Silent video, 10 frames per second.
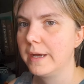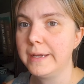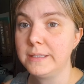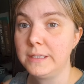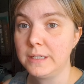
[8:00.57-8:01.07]

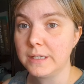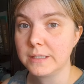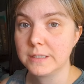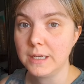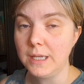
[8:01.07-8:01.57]

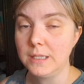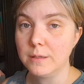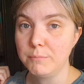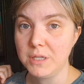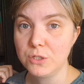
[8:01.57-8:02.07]
ideas in
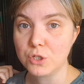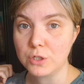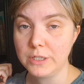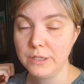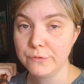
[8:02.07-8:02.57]

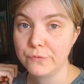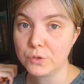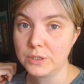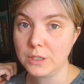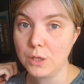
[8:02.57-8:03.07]
Midjourney
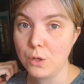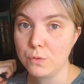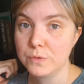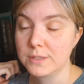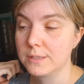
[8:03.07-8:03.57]
for the
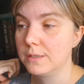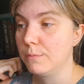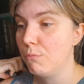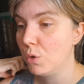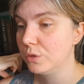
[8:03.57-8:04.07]
clothes, the
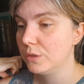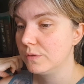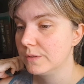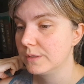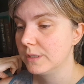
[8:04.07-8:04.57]

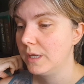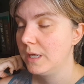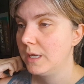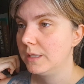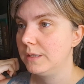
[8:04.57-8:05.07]
models,
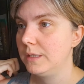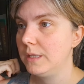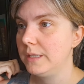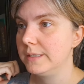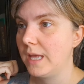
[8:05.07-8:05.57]

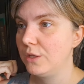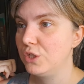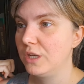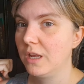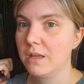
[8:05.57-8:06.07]
the
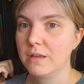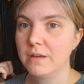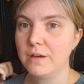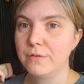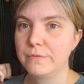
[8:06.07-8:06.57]
staging
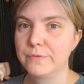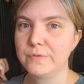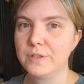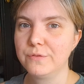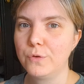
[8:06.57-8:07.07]
of
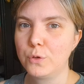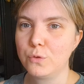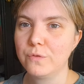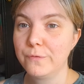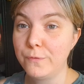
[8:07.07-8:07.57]
the
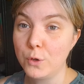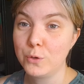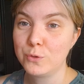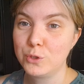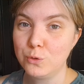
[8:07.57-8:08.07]

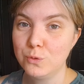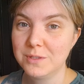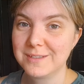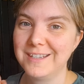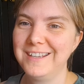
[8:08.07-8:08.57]
photo
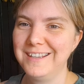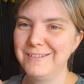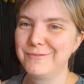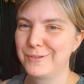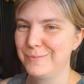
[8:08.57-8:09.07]
shoots
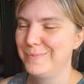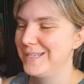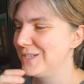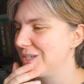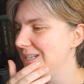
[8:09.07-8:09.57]
from
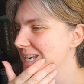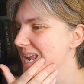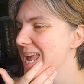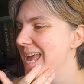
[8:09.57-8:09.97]
Midjourney.